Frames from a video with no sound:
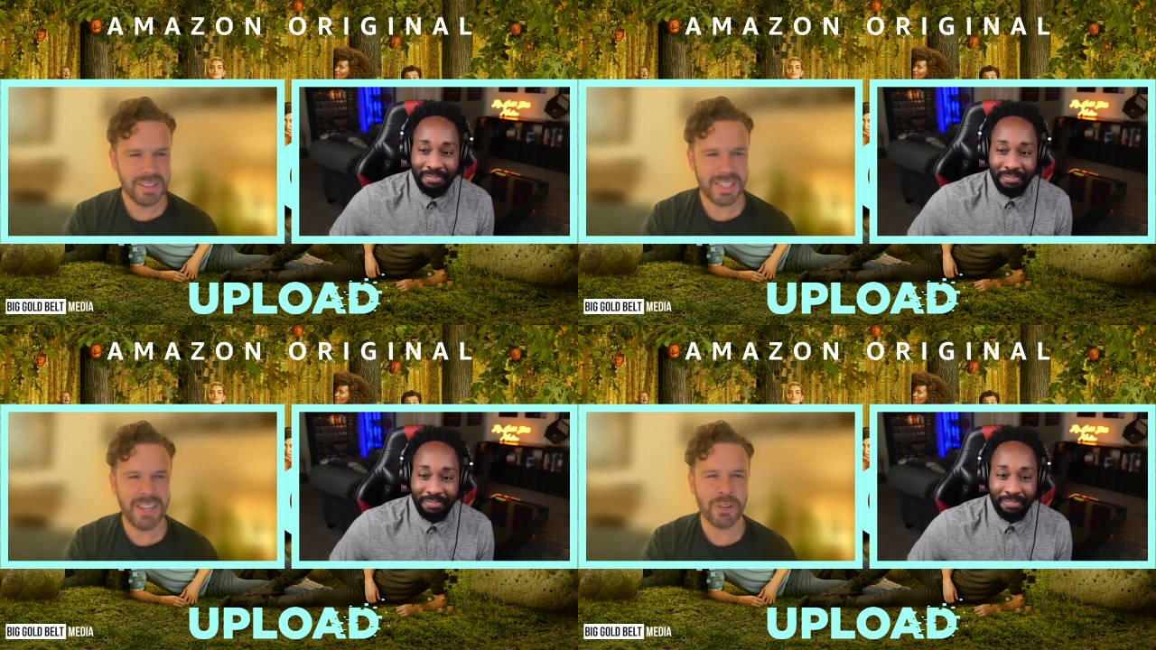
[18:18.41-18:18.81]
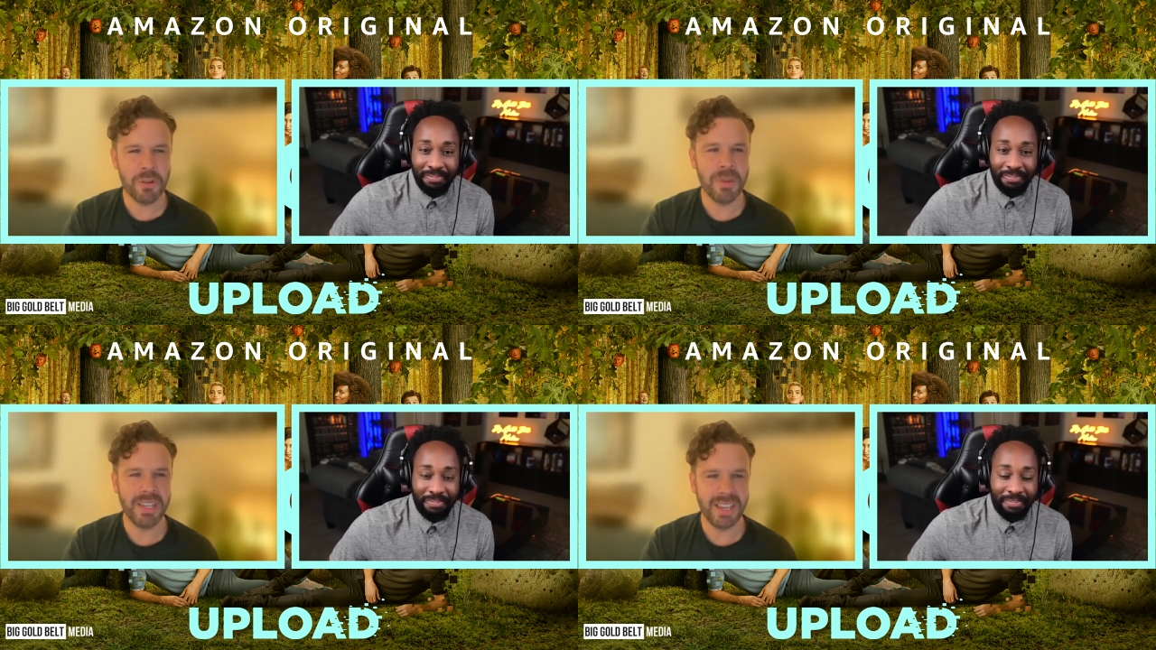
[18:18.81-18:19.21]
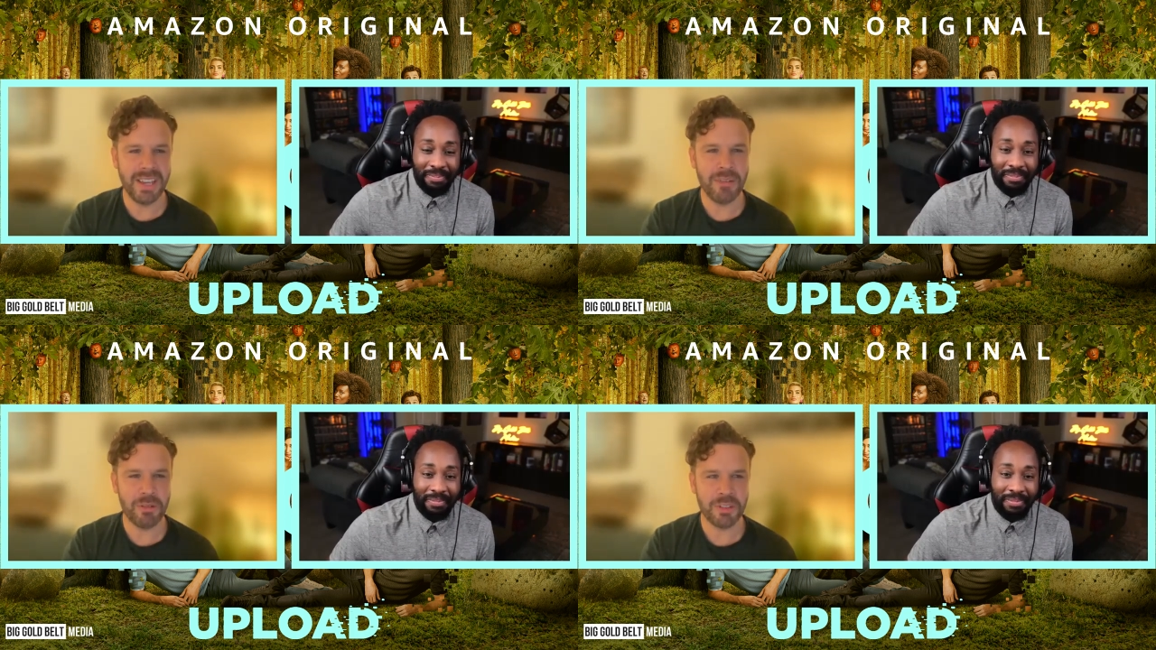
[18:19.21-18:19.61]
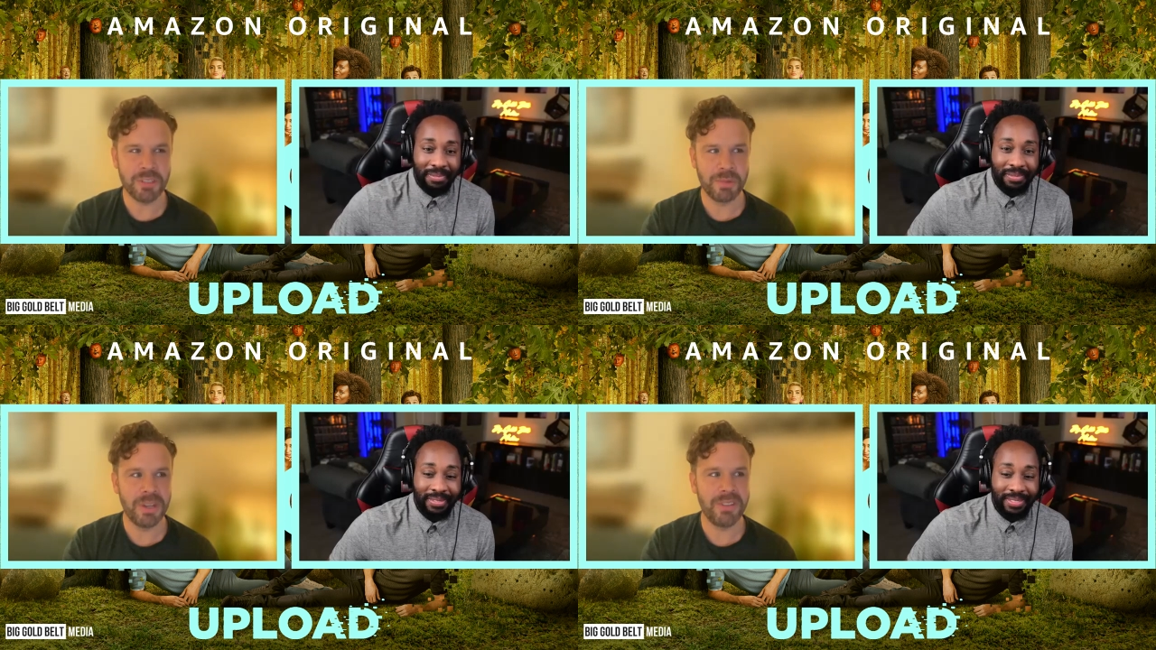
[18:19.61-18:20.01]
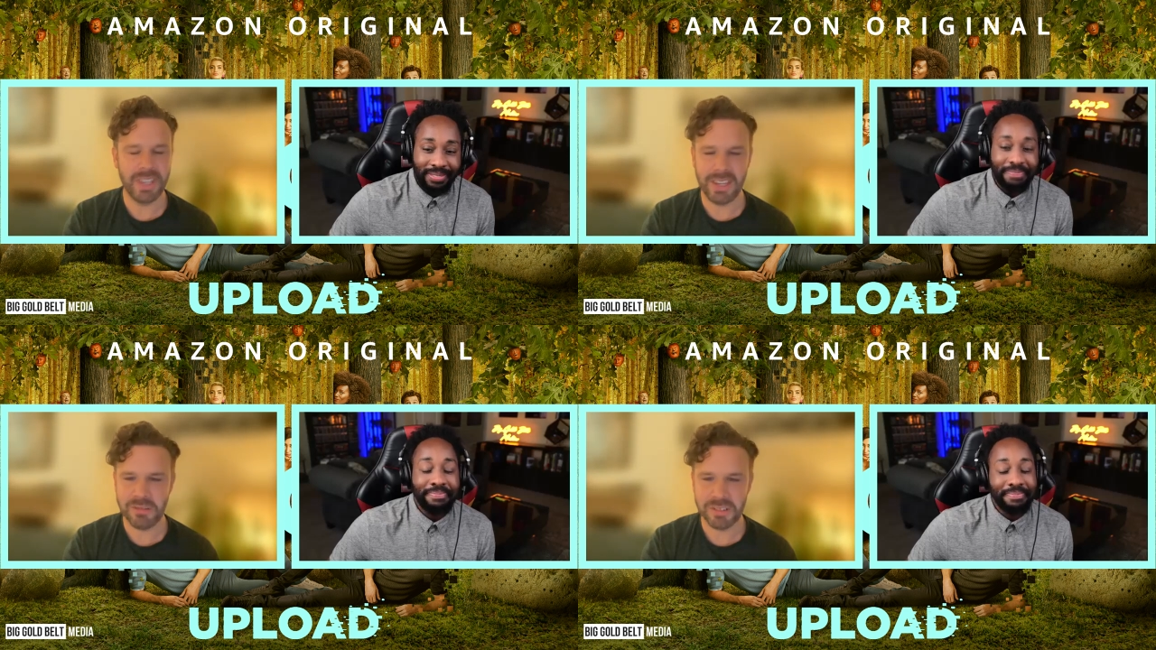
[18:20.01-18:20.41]
Speaker 1: they say don't meet your heroes, but if
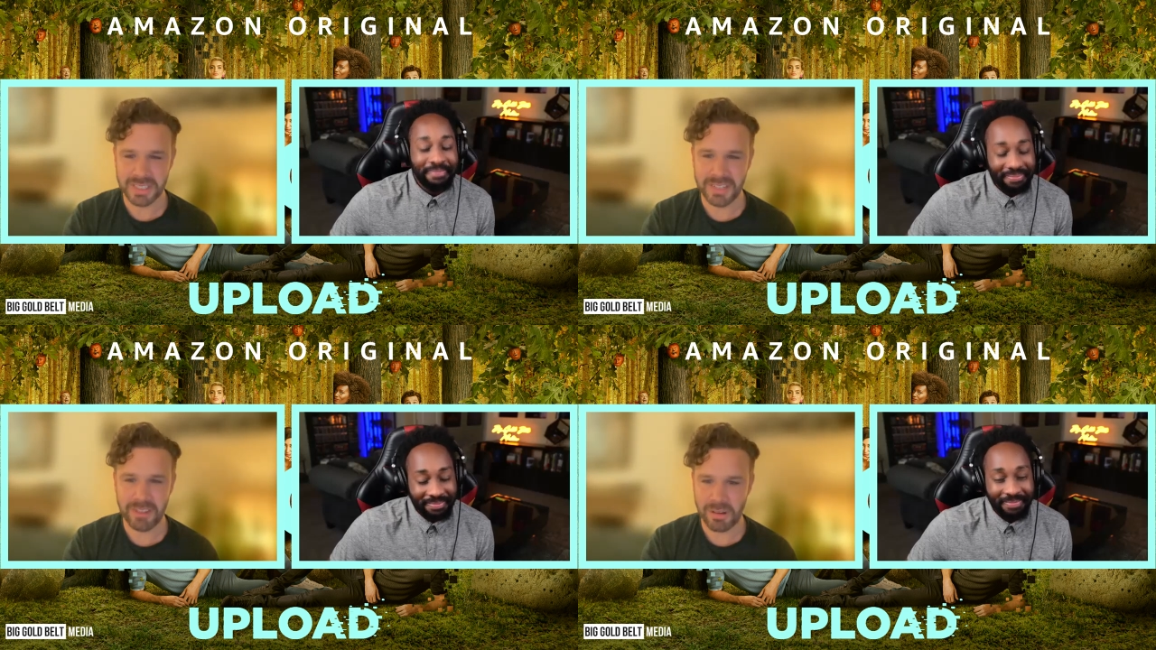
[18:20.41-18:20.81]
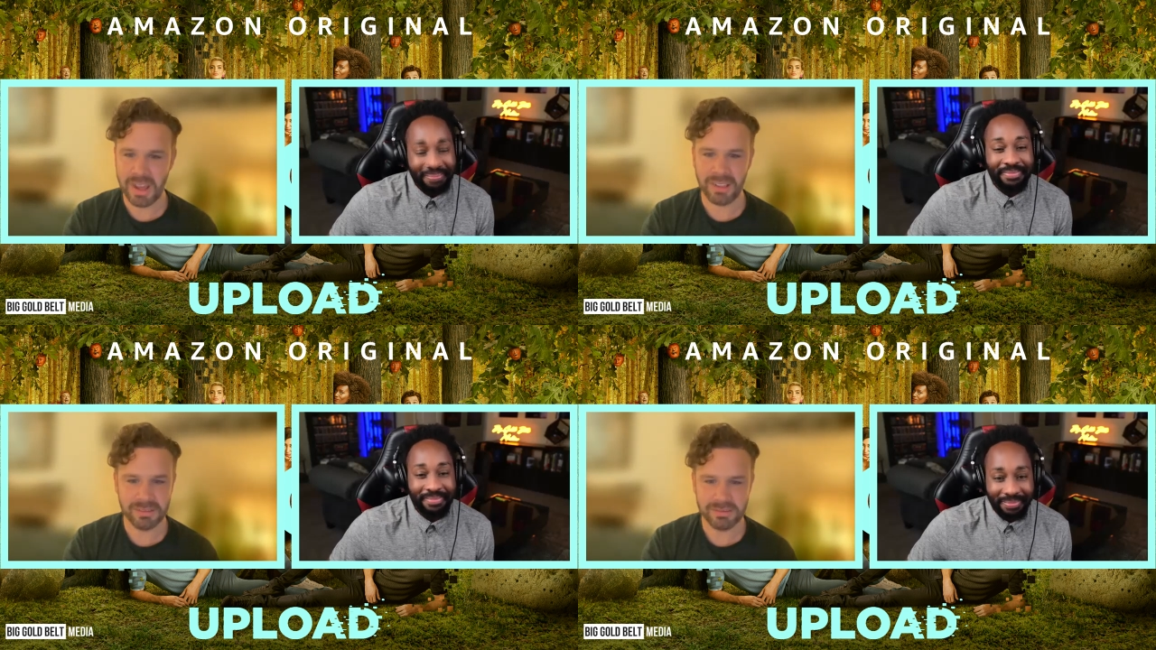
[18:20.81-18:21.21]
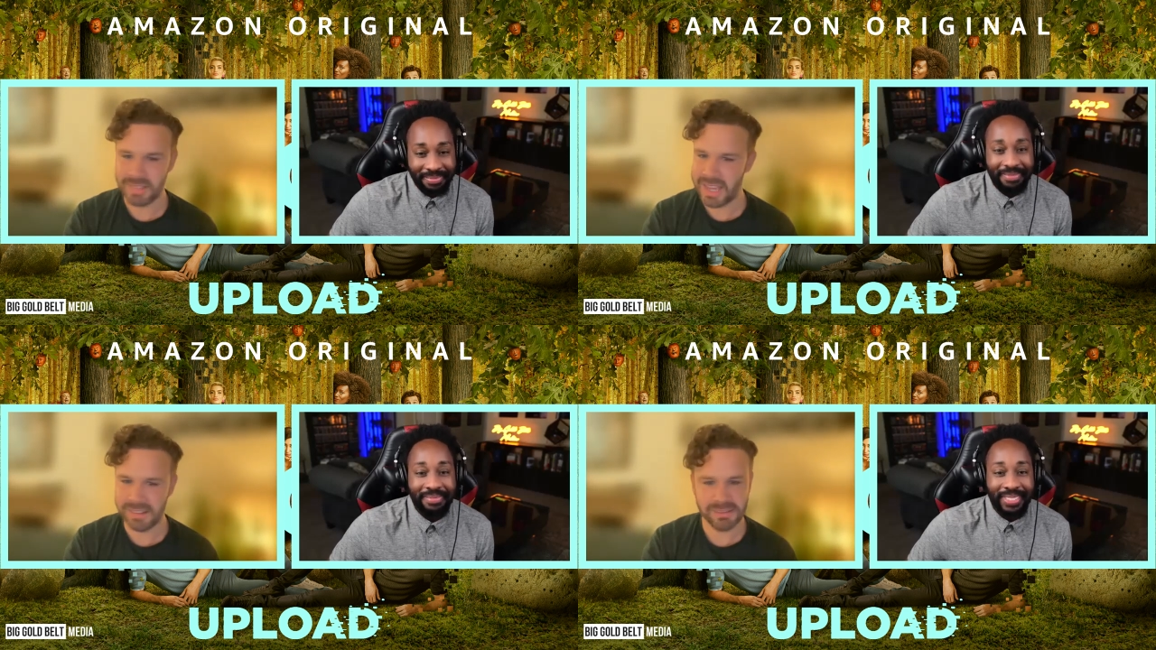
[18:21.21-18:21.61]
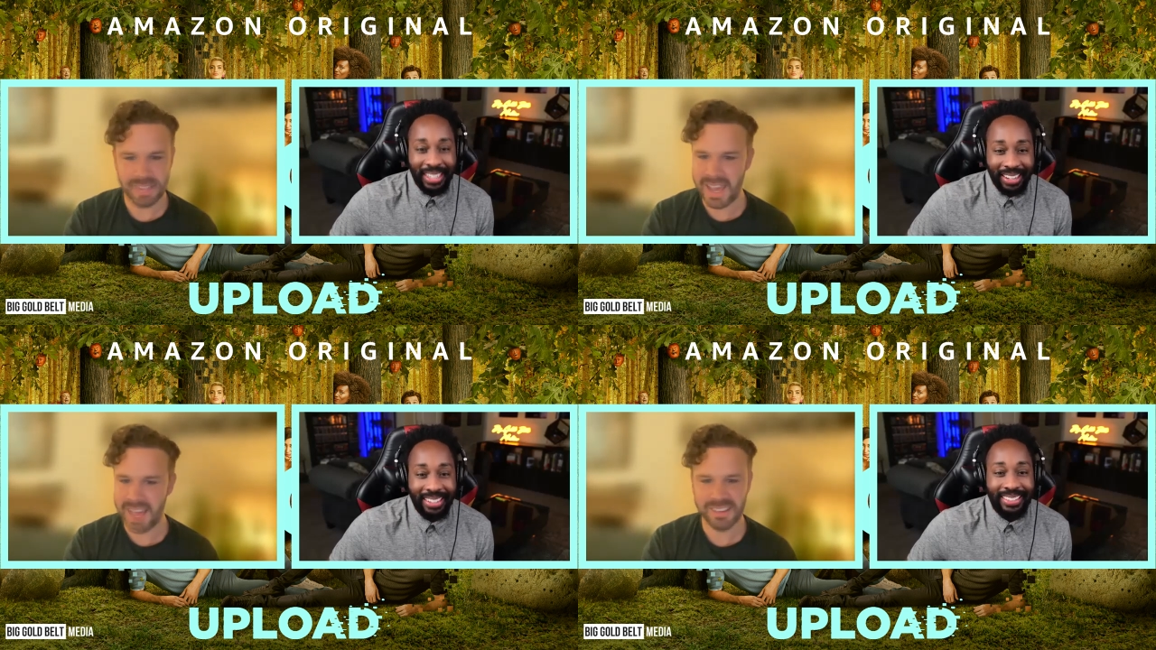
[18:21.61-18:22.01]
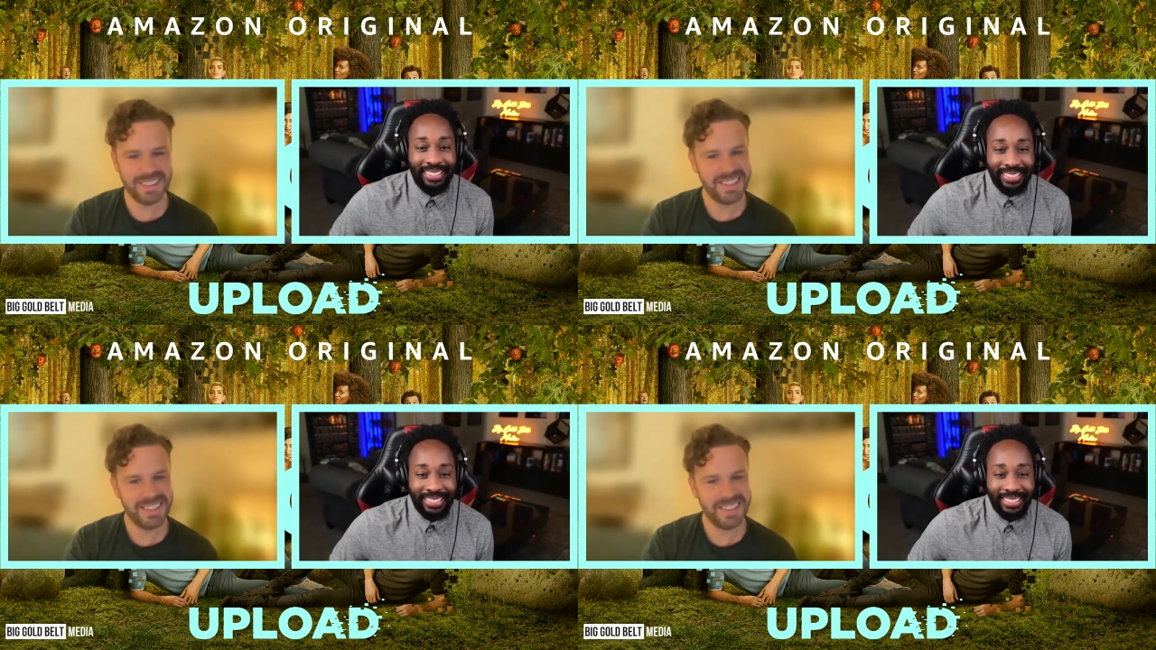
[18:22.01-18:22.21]
your hero is Steve Carell, then yeah,